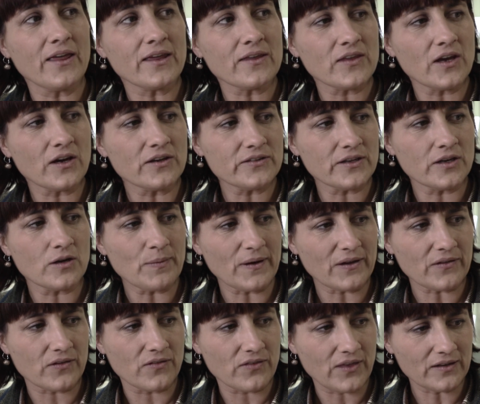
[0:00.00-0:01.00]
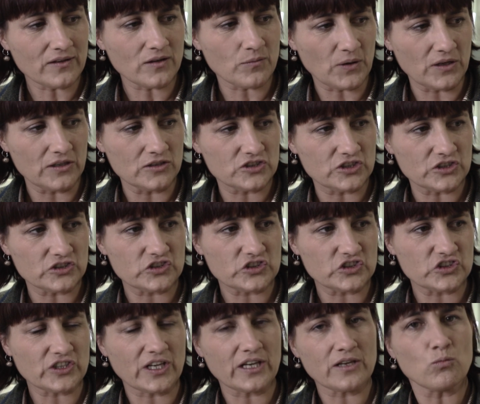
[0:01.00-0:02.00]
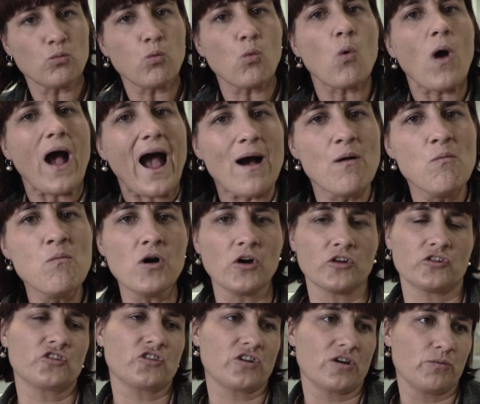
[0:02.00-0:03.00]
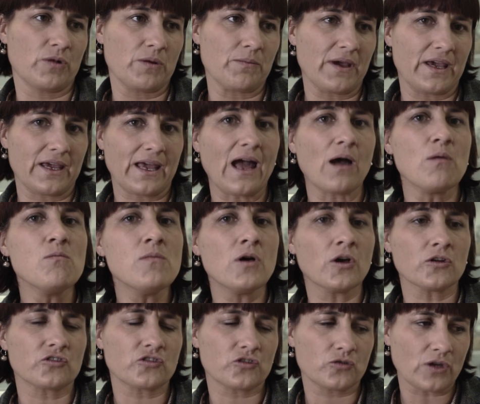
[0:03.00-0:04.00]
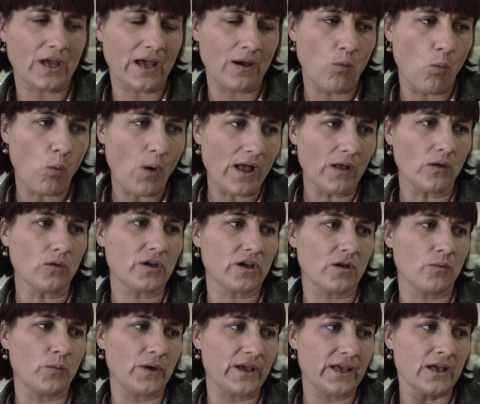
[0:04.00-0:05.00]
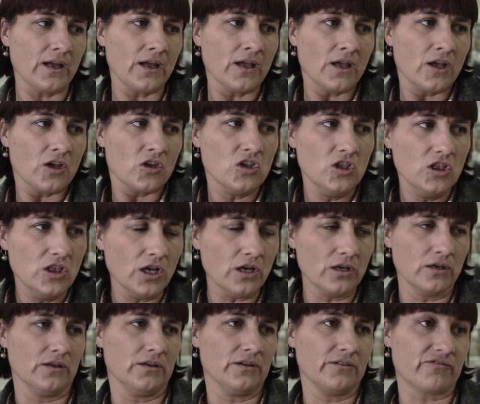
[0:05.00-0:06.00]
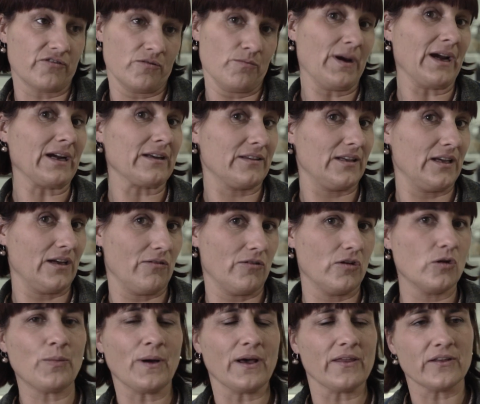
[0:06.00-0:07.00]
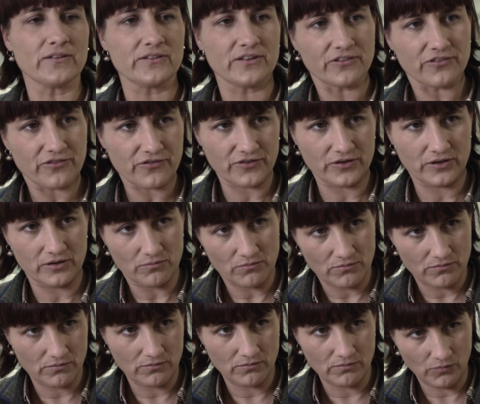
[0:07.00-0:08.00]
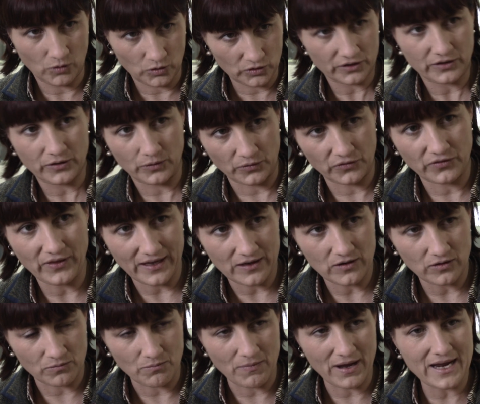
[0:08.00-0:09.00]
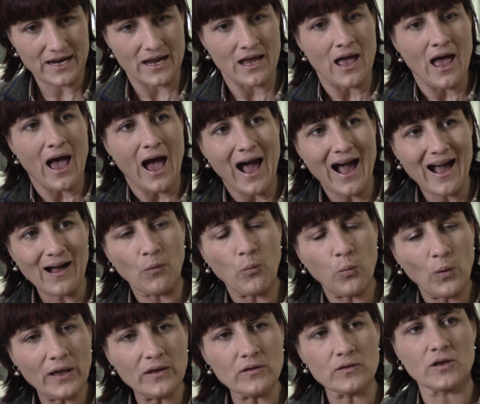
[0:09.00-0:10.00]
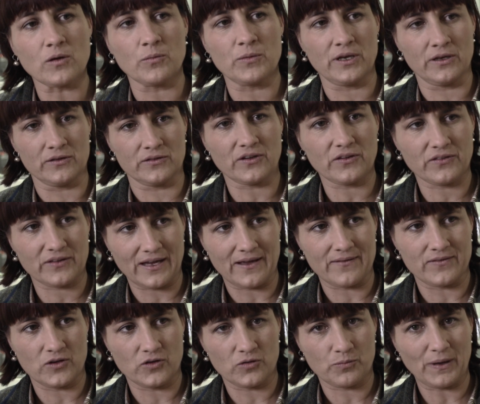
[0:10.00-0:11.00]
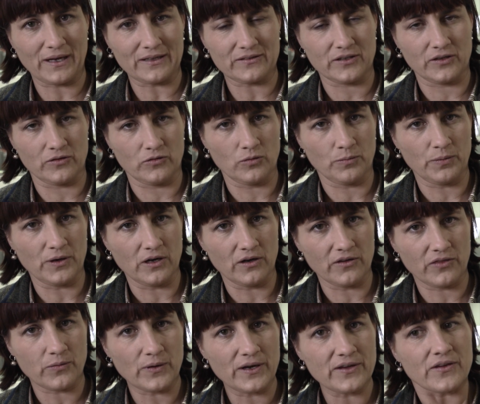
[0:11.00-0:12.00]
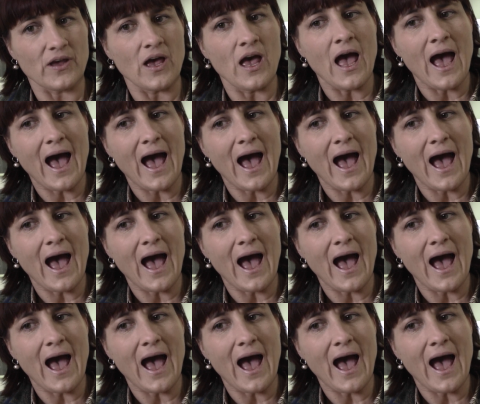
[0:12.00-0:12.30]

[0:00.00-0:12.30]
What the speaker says: I think the idea about synthetic biology is to say, how much can we make? How well can we learn from bacteria about the different molecules they could make? How well can we understand those bacterial pathways?